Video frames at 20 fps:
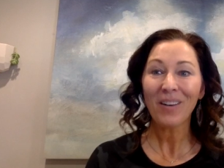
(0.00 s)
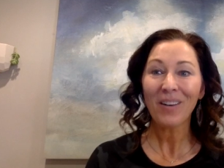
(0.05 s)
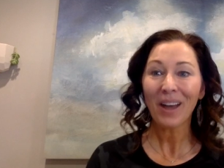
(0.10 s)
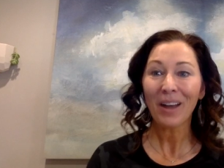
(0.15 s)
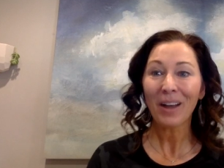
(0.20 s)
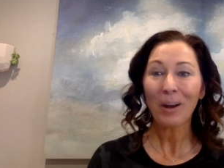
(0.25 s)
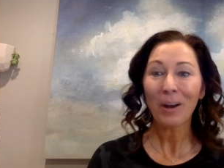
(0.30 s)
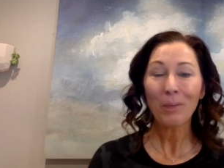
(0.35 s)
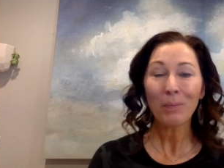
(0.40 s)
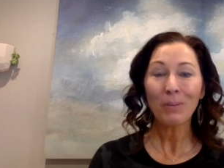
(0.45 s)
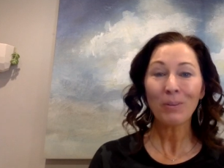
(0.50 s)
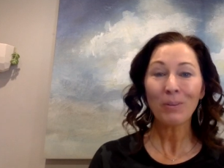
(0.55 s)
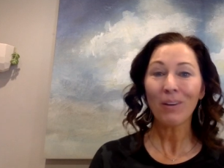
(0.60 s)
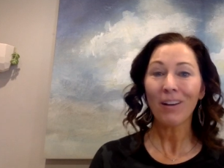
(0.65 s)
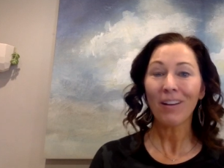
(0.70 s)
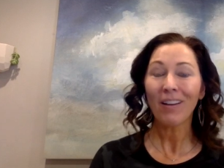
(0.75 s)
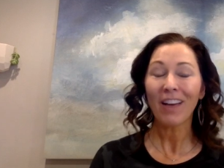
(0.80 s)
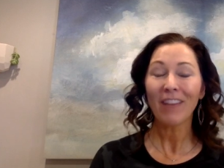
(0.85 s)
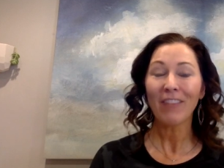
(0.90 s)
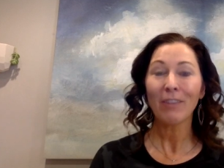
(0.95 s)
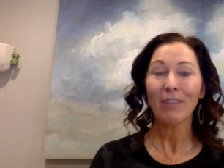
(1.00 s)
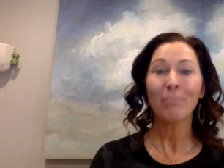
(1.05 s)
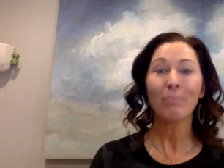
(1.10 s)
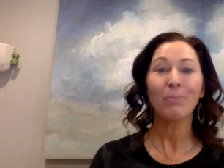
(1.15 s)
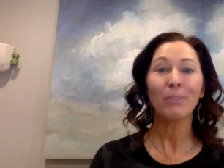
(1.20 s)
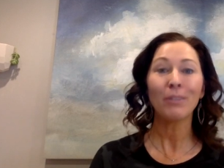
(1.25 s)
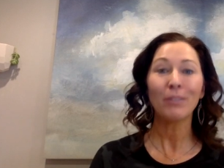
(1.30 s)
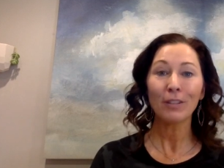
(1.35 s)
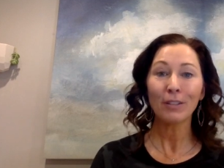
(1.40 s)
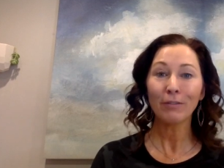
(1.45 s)
I hope you all have a
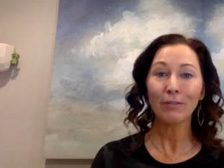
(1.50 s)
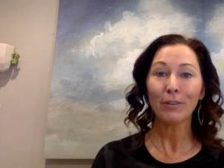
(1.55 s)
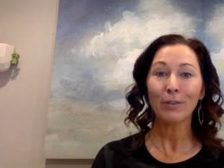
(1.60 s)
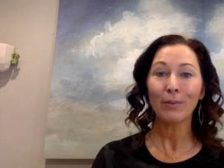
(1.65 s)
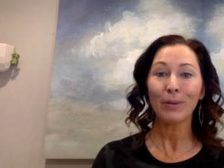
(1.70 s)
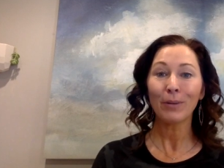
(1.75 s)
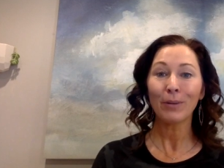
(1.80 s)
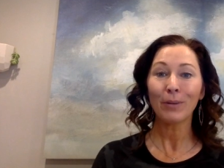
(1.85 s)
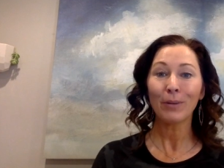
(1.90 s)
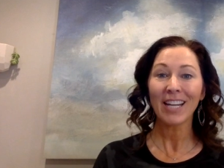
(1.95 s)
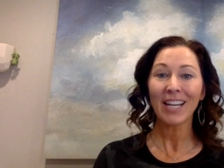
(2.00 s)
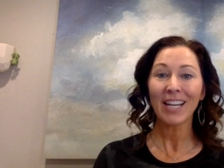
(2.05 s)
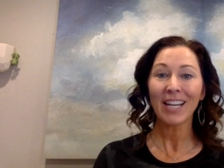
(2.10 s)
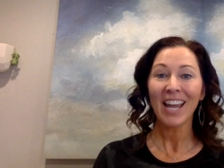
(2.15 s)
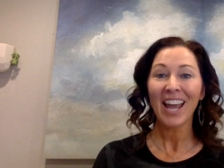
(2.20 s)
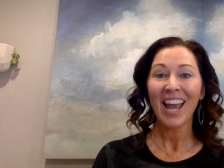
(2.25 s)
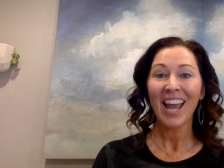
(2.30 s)
beautiful week,